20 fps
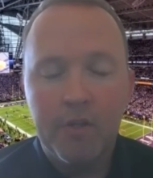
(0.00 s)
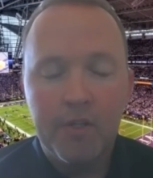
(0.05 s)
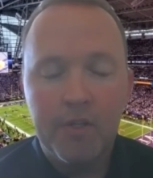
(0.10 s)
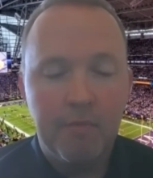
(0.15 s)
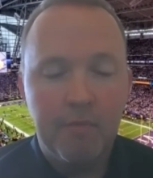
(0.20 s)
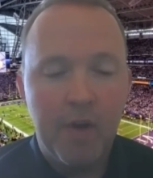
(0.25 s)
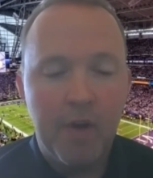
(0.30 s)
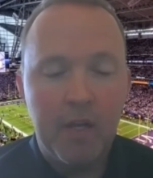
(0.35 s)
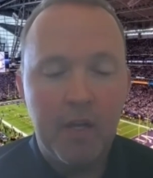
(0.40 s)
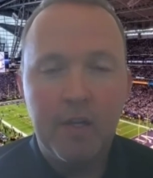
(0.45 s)

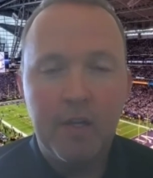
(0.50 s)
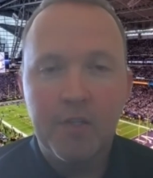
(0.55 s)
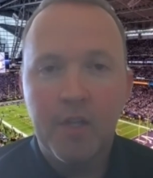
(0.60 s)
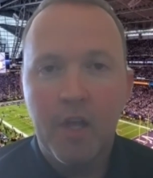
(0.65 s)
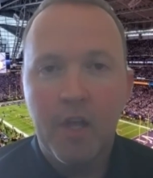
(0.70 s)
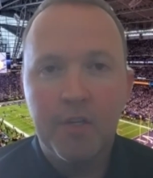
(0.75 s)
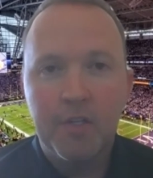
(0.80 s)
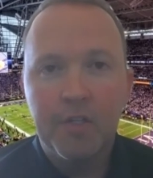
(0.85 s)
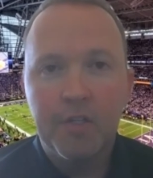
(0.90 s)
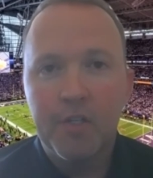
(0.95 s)
Vikings
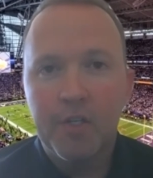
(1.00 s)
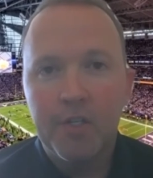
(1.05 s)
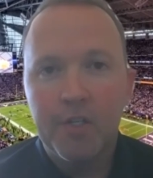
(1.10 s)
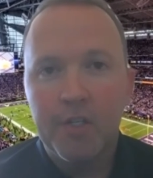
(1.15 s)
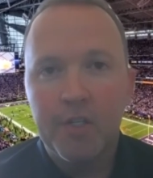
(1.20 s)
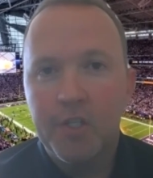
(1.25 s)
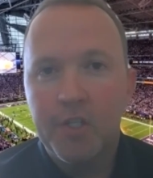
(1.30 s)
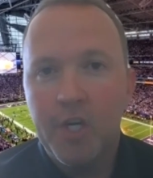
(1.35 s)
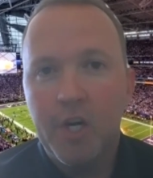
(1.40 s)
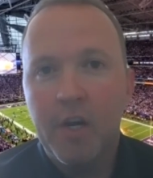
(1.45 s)
legends such
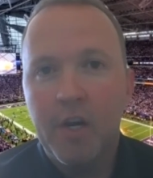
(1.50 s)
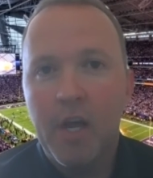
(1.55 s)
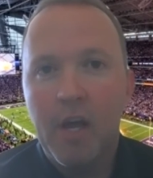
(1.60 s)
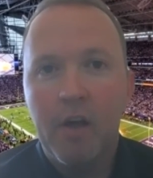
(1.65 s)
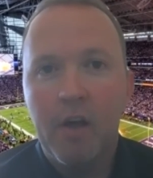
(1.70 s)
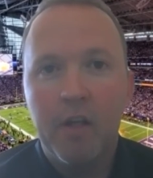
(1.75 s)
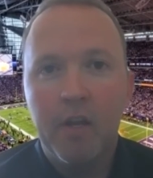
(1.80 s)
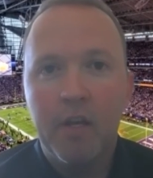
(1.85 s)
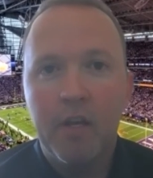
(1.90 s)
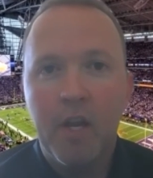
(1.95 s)
as Jared
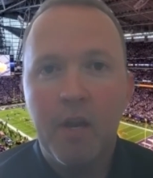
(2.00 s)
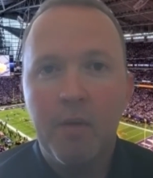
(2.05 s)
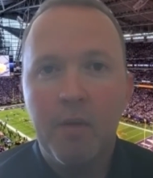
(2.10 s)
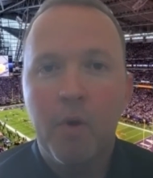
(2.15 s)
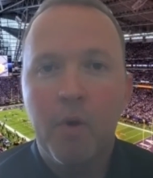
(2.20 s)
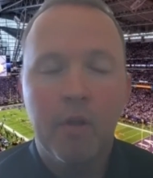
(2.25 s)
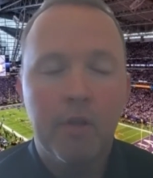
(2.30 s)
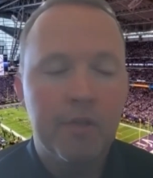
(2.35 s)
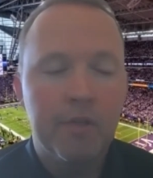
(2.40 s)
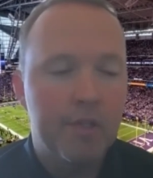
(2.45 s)
Allen and Nate
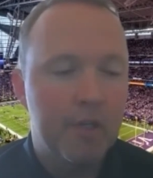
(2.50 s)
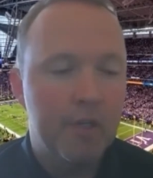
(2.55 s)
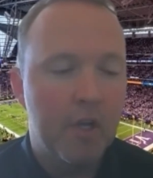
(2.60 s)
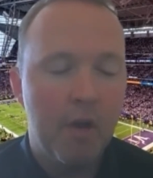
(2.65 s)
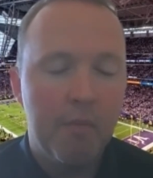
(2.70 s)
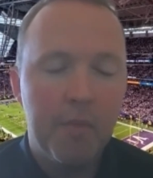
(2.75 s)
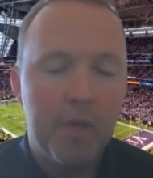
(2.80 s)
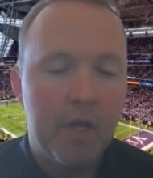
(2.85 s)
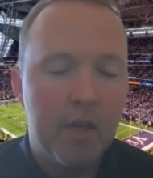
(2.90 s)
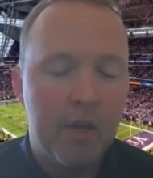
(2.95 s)
Burleson
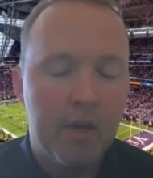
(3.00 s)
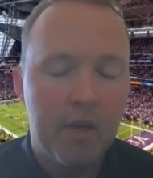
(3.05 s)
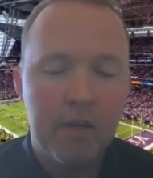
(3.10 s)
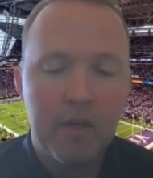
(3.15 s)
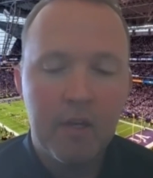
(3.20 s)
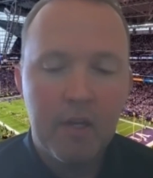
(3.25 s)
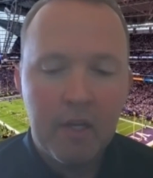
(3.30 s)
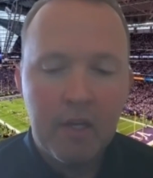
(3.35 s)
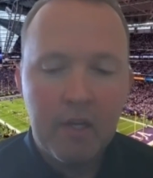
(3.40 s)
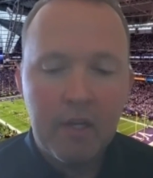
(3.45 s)
come in.
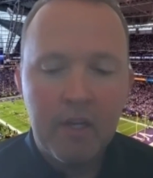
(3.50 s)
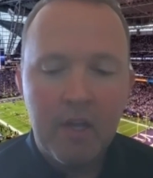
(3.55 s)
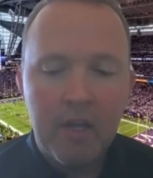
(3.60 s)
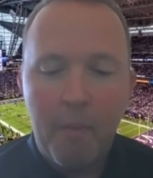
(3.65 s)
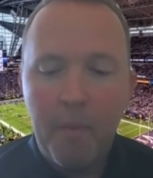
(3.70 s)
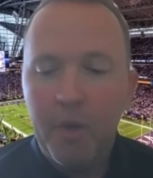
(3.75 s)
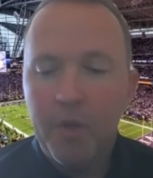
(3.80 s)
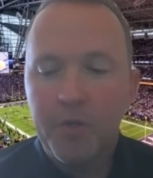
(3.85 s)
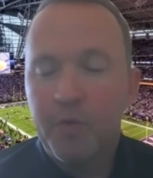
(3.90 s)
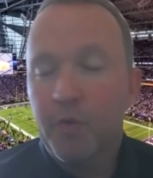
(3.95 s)
And
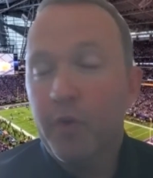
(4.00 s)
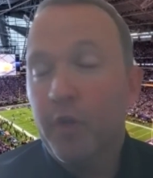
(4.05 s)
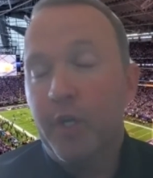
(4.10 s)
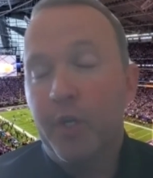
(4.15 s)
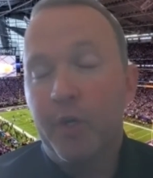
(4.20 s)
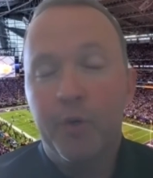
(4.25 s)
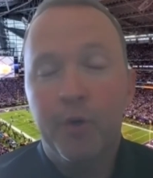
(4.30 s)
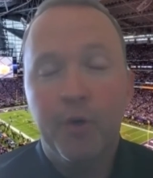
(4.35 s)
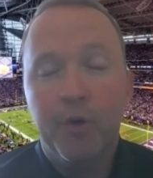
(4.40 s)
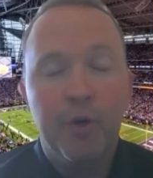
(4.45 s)
I mean, it was
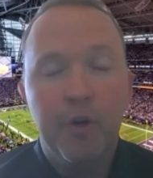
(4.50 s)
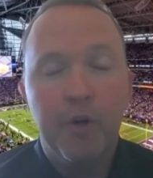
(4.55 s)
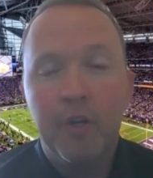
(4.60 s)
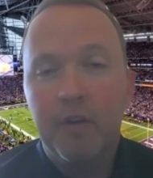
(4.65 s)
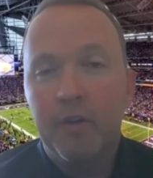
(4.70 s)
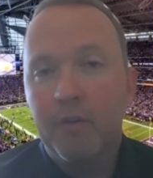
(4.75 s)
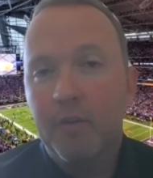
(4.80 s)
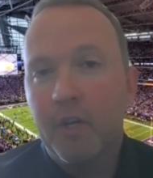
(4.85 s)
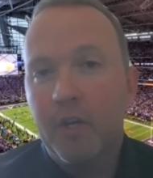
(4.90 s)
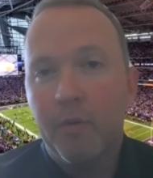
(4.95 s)
really cool.
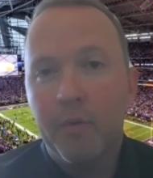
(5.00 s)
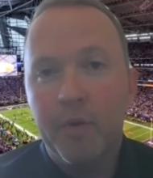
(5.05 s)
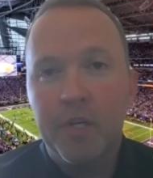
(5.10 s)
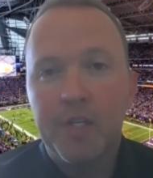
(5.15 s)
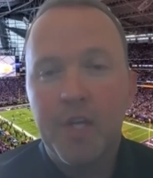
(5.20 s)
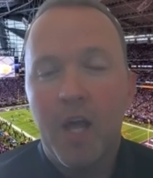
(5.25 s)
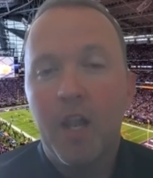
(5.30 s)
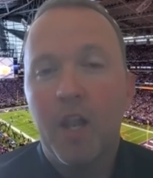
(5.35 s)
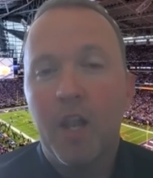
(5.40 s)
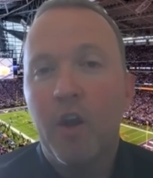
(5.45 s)
And, we
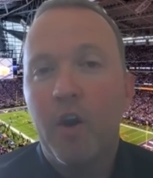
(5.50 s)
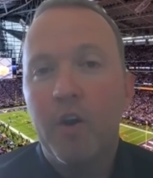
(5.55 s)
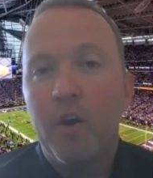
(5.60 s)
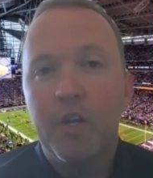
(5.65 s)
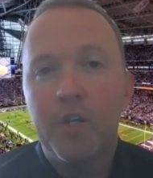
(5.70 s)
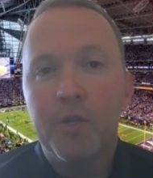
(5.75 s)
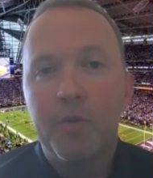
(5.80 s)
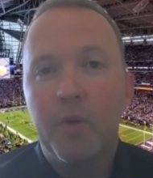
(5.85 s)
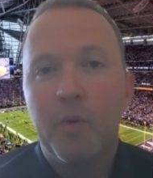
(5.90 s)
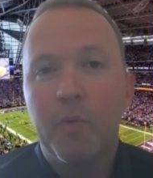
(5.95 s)
just kind of
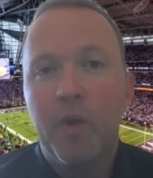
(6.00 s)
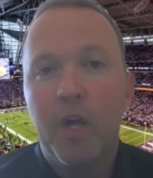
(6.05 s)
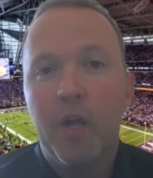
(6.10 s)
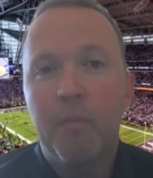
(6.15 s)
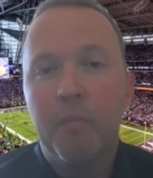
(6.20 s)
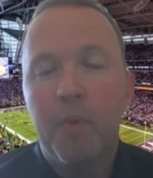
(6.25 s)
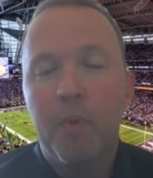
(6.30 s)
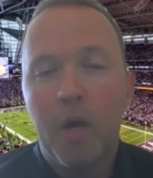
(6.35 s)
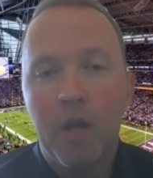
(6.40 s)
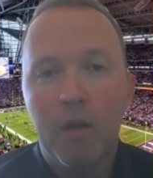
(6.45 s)
learned as we
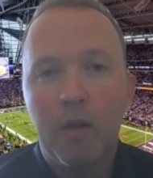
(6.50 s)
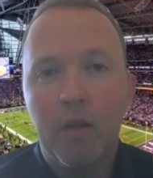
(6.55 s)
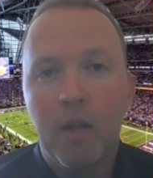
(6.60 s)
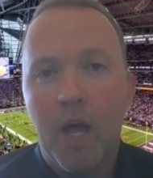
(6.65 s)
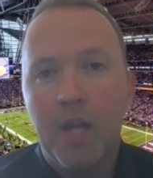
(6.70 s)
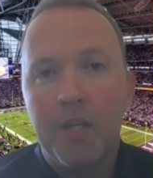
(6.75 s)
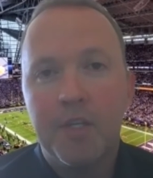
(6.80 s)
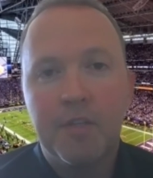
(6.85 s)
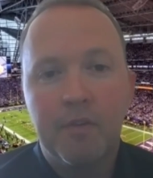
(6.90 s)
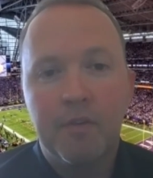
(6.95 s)
went, but
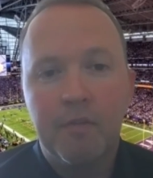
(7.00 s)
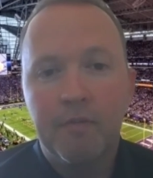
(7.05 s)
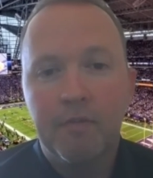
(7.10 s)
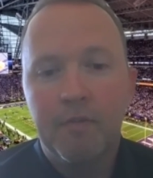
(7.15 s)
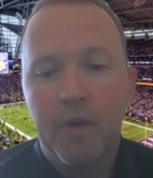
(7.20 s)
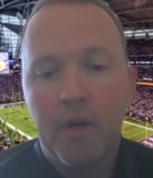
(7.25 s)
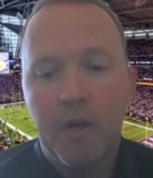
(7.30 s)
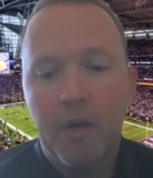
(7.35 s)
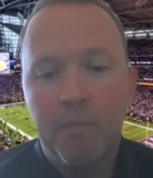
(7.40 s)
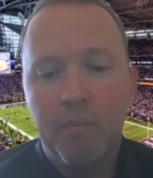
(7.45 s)
lots of
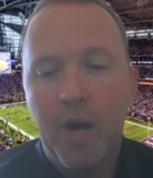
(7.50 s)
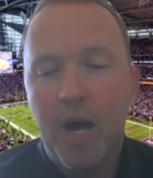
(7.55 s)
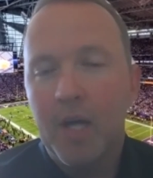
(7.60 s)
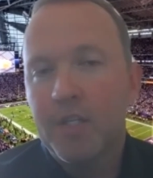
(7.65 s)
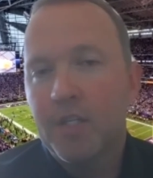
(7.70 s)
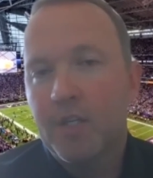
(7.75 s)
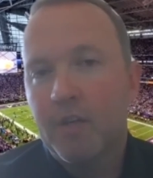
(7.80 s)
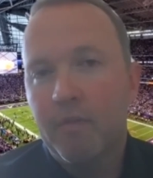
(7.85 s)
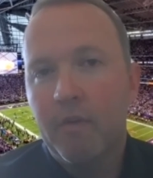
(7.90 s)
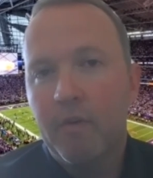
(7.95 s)

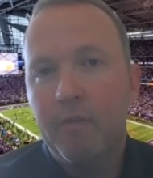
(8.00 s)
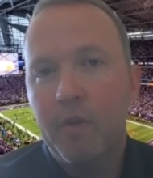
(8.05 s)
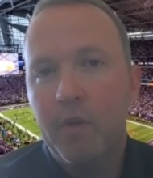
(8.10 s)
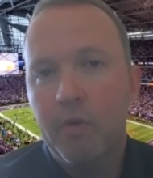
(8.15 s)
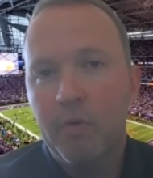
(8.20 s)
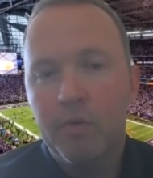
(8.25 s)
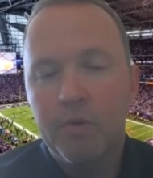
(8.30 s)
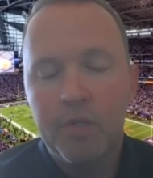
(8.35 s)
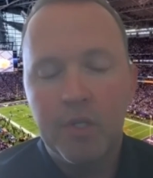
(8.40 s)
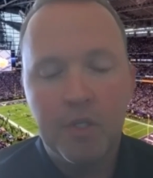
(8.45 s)
positive
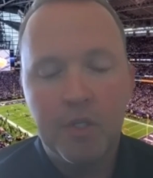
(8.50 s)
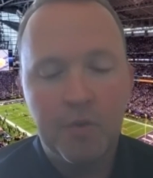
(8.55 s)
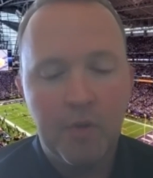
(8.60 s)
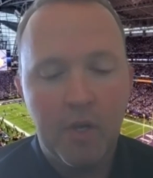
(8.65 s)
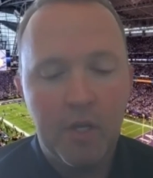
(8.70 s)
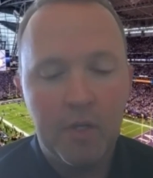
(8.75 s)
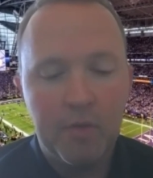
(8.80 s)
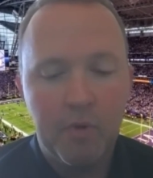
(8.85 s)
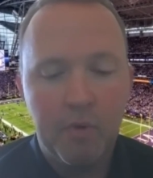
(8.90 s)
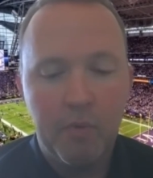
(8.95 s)
reviews
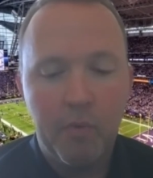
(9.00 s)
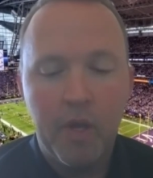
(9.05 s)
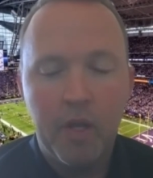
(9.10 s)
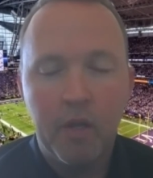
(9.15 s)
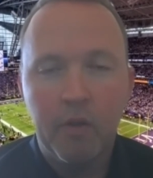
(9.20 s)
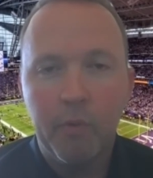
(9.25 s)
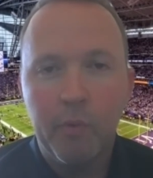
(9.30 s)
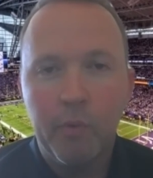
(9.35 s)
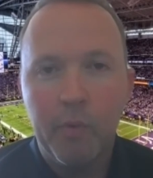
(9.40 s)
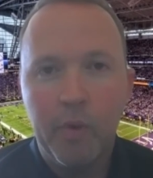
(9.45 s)
as we
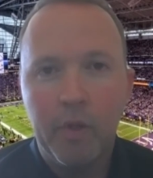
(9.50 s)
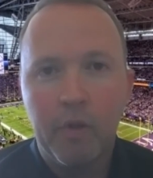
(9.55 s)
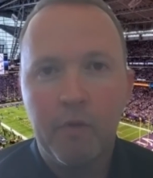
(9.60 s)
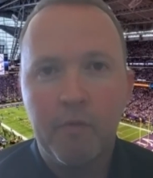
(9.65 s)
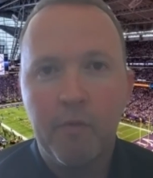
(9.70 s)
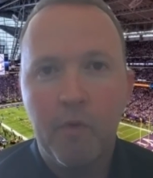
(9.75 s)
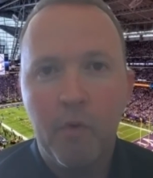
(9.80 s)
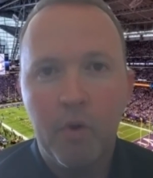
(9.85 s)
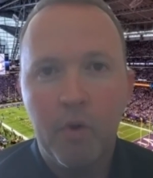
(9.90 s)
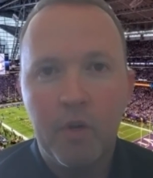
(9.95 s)
went. And we
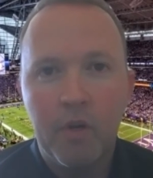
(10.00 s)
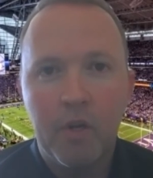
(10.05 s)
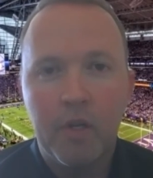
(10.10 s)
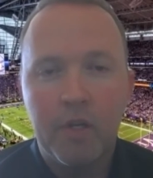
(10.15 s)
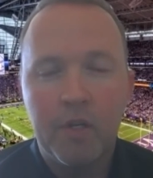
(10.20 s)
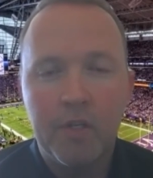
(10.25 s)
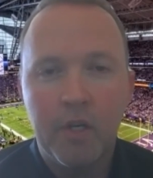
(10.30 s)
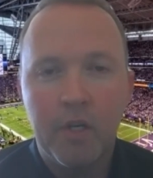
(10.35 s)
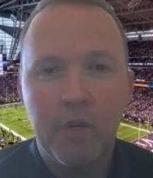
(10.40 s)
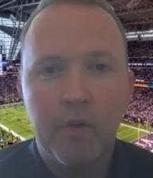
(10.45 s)
look forward to
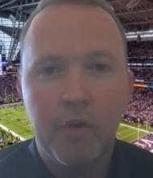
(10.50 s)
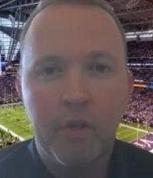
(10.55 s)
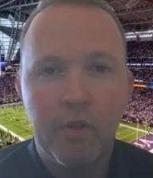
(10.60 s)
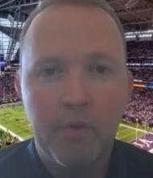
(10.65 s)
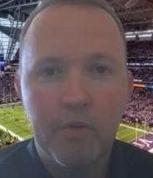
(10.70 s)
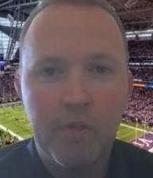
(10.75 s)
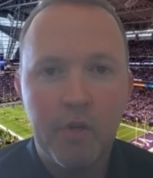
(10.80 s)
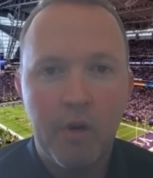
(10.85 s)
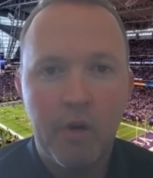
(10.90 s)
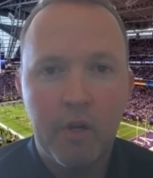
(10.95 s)
continuing
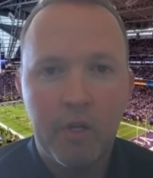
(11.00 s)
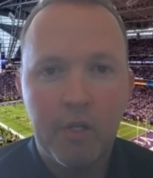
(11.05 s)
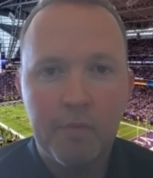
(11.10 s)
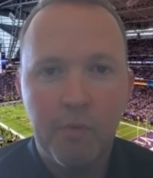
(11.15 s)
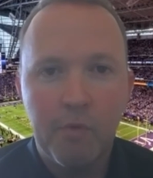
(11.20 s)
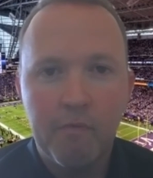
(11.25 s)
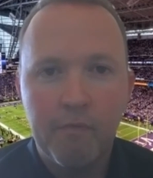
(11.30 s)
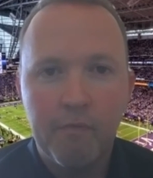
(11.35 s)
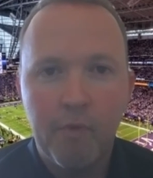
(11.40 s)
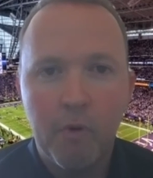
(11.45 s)
those learnings
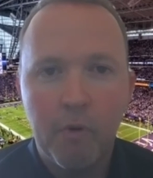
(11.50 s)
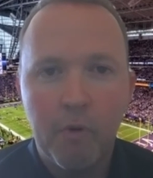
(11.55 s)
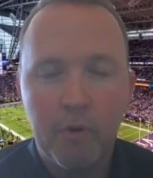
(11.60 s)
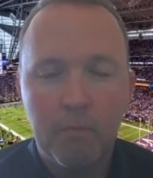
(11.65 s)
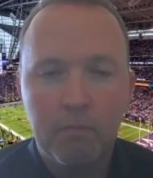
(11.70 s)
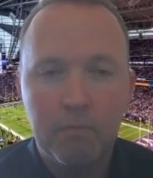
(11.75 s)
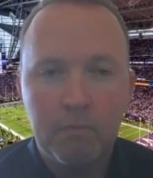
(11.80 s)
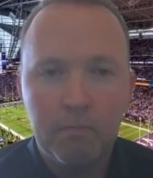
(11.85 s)
moving forward.